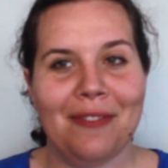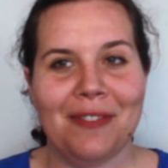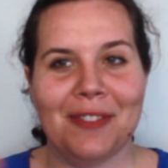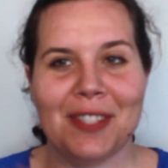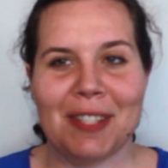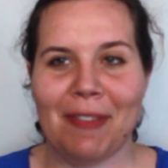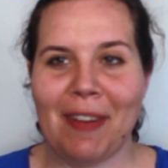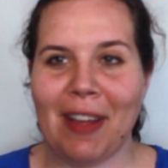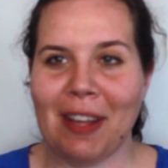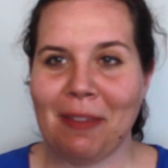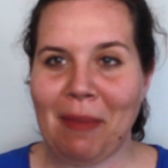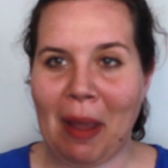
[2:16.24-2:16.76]

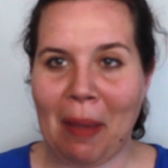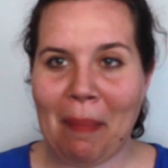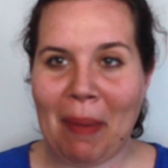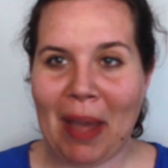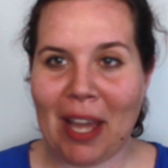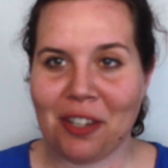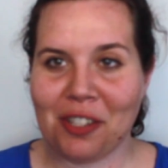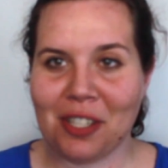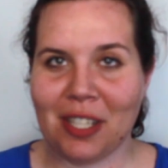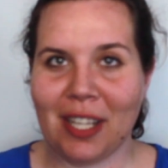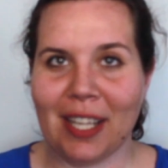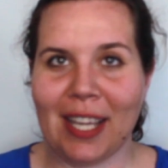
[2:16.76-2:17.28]
Found my
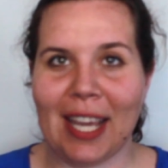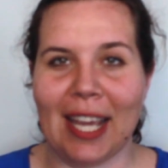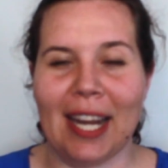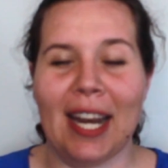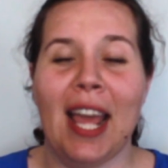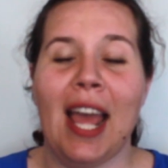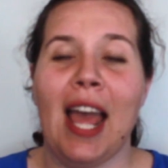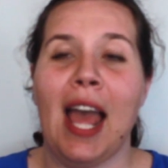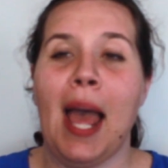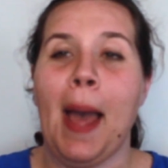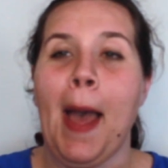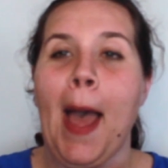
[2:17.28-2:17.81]
passion again.
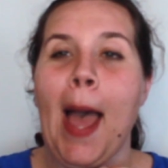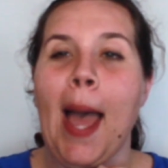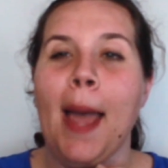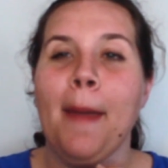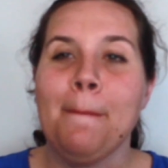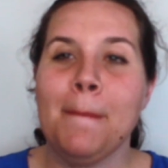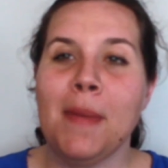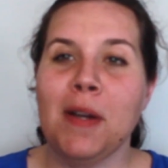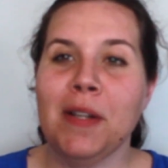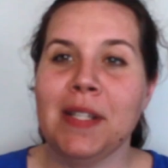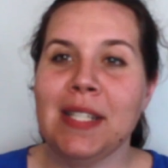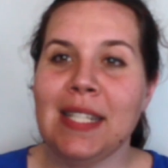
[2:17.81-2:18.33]
I
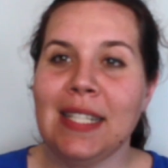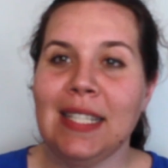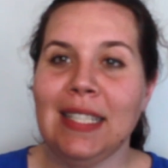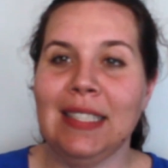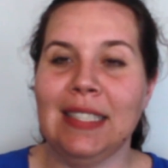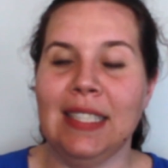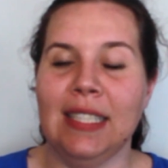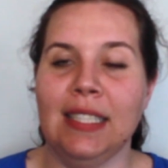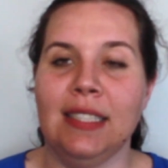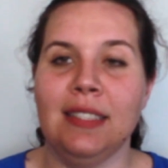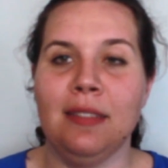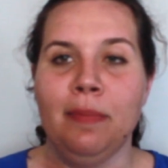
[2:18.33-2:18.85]
mostly
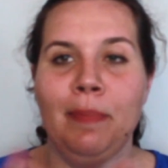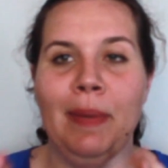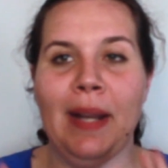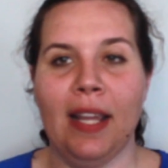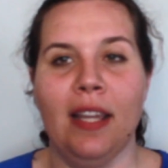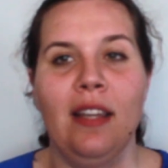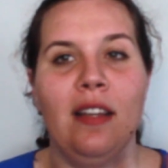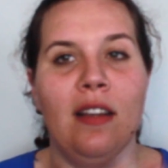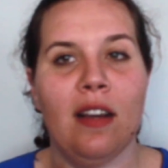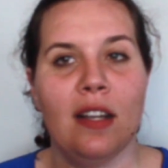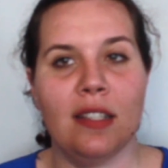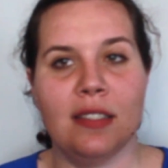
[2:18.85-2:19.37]
knit
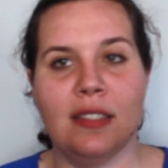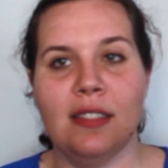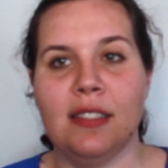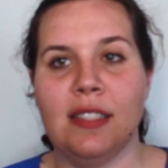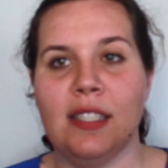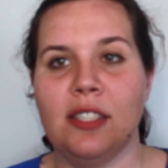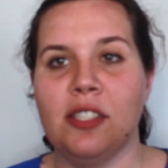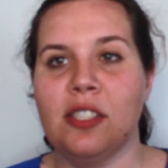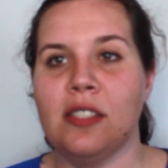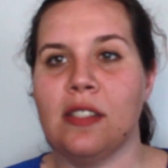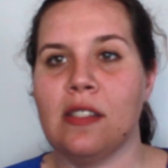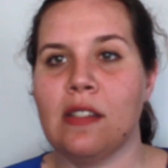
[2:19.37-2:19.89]
plain garter
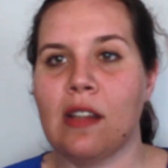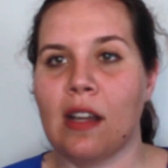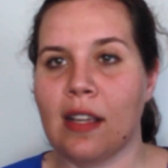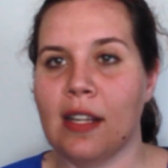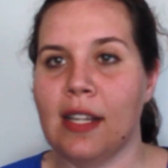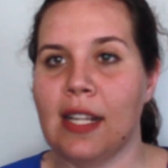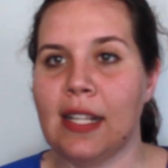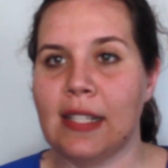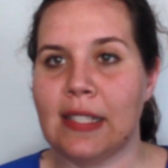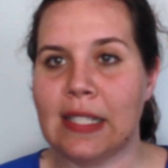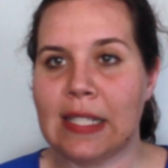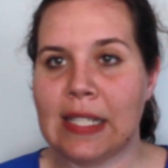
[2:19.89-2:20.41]
stitch and
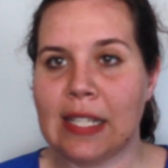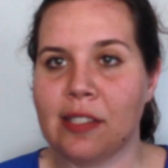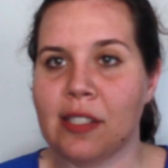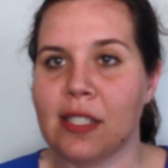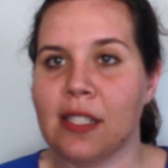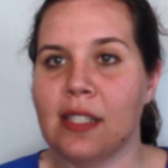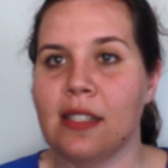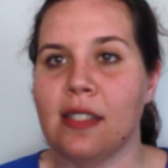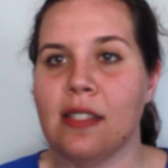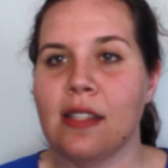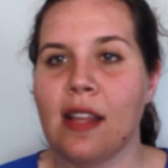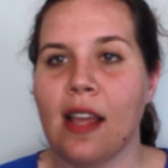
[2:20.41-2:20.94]
stockinette
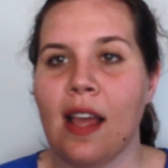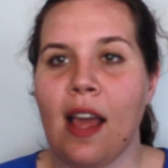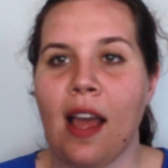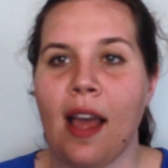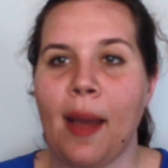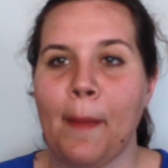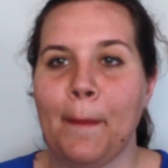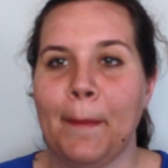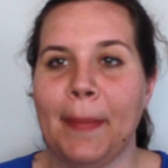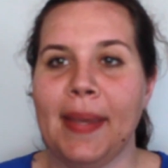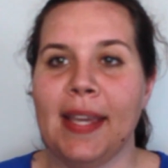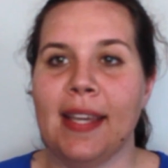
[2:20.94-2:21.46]
stitches
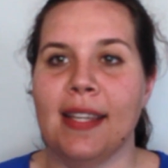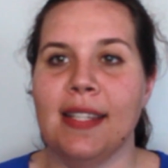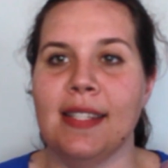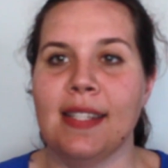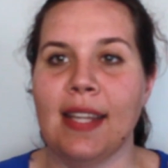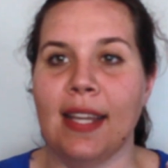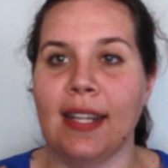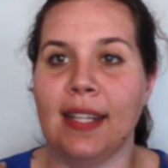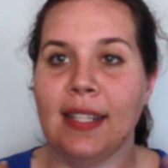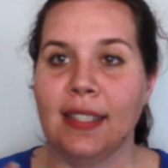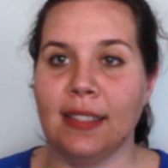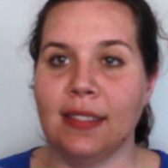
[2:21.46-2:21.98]
because
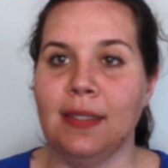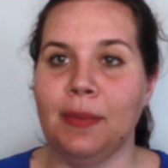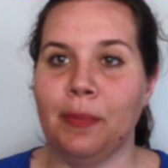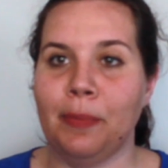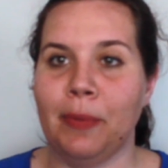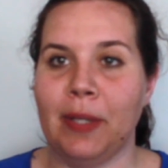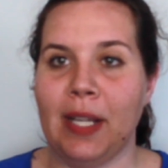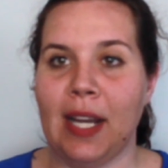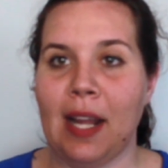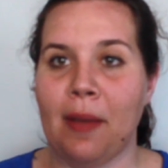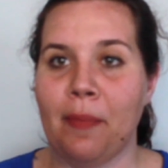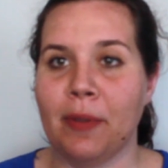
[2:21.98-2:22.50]
I knit
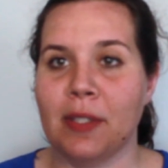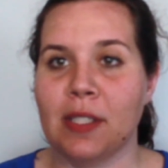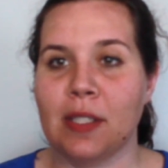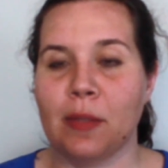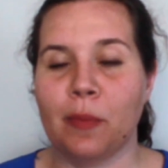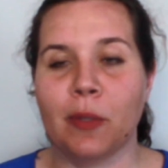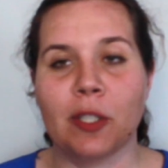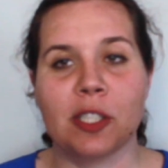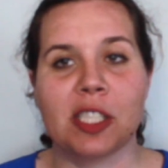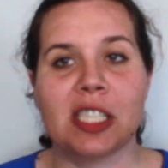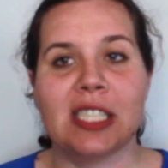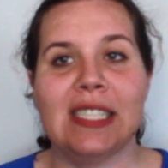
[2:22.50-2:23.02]
when I'm busy
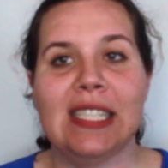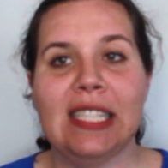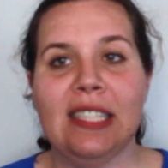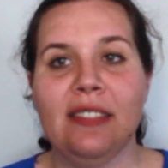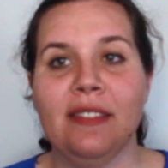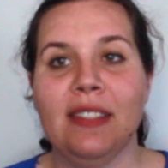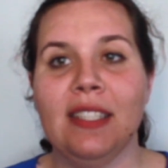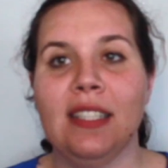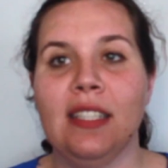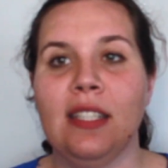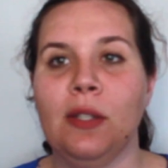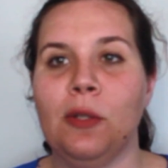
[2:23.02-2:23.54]
watching
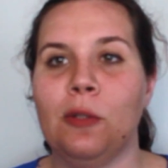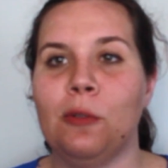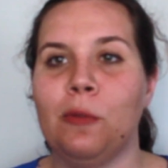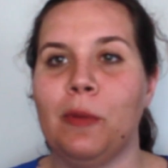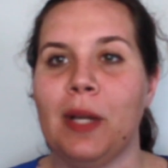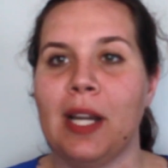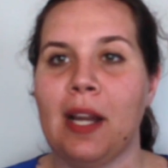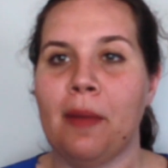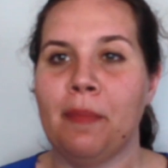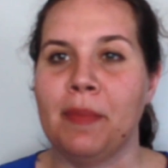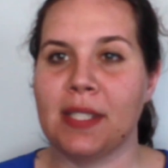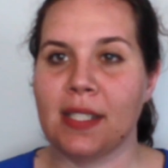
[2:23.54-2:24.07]
TV or
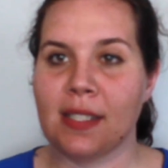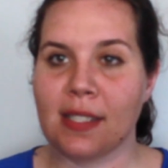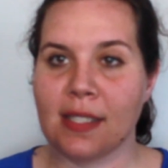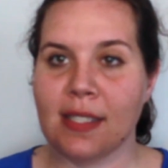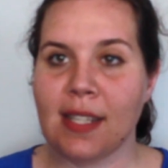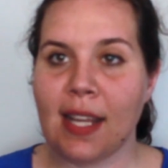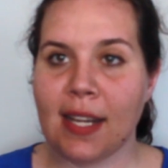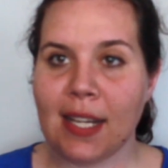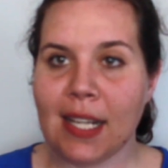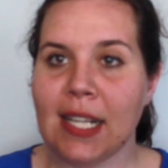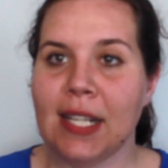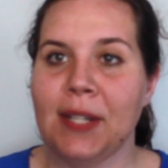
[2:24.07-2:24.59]
when I'm busy
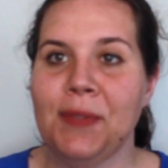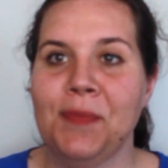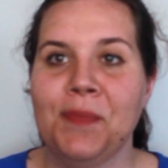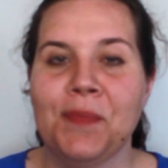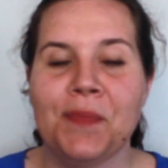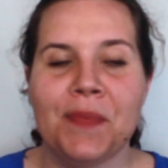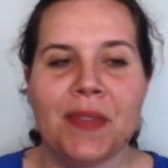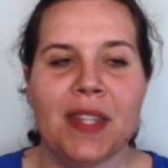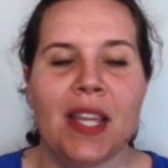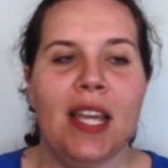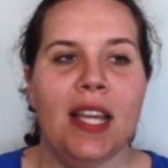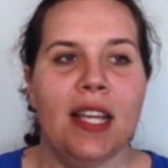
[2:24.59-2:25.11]
studying.
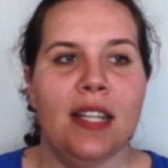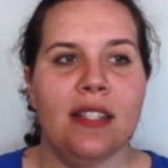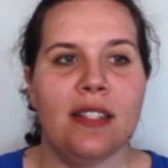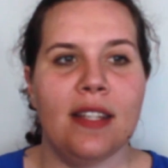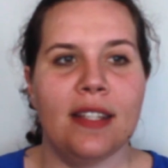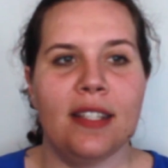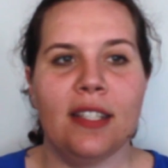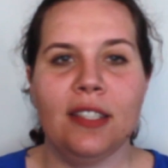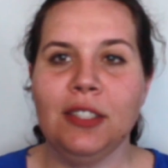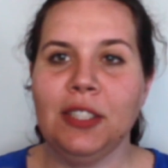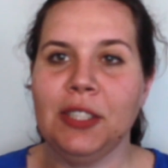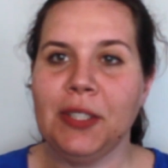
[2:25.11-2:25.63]
So
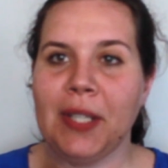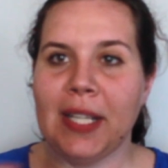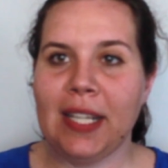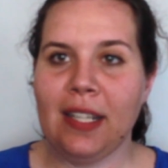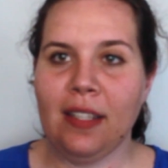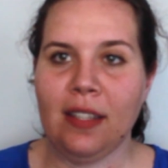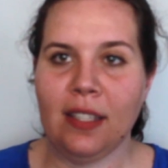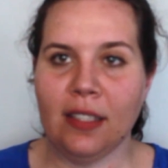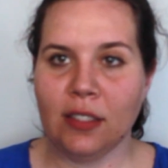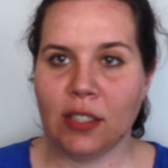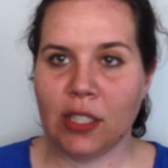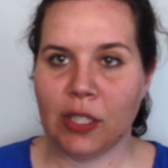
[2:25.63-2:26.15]
I don't do
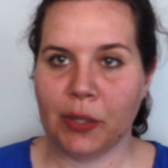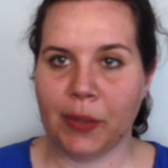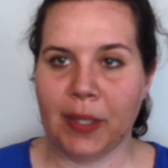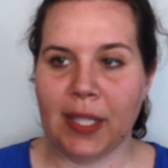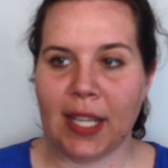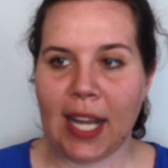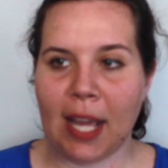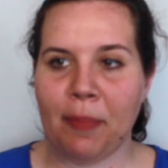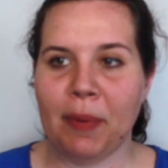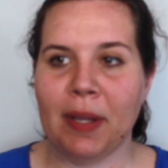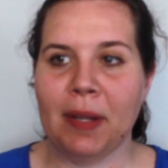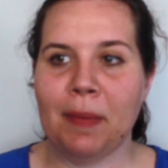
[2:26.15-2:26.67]
anything too
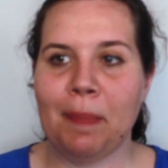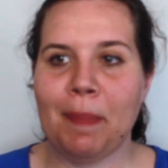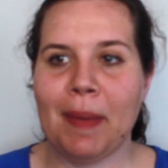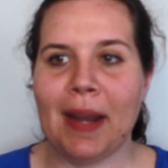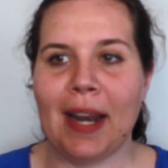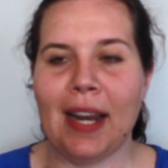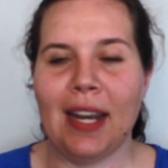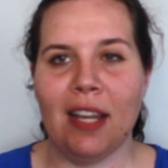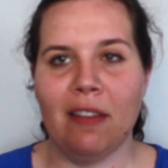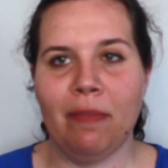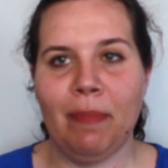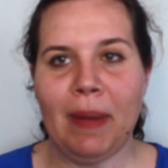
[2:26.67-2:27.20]
elaborate, but
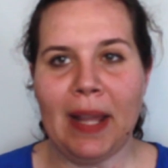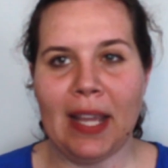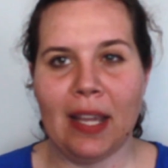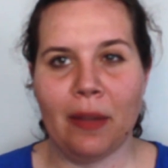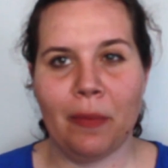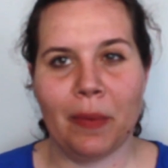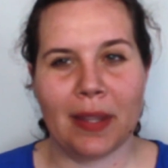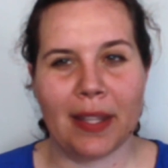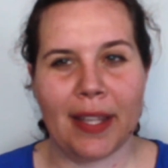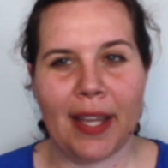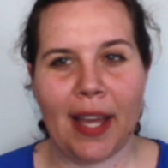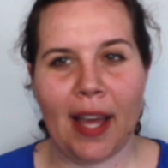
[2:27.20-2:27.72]
I love
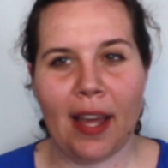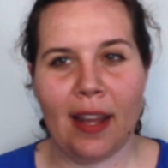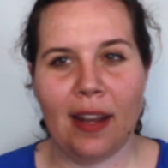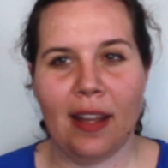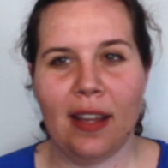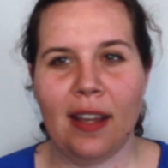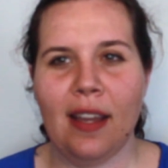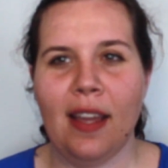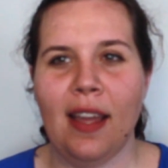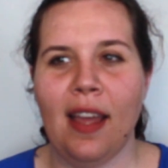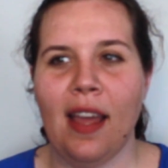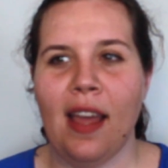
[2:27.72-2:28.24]
playing with
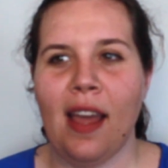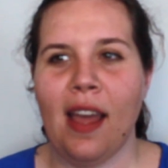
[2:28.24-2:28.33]
colour